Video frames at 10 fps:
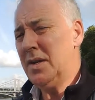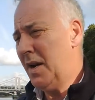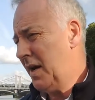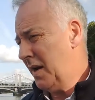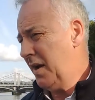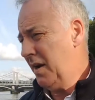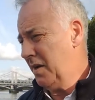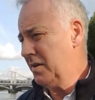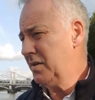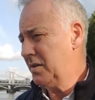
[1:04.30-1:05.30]
an A&E
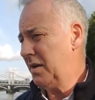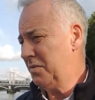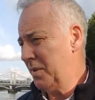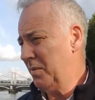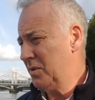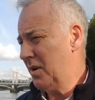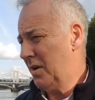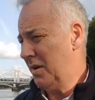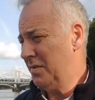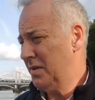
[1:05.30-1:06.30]
nurse and saves people's lives.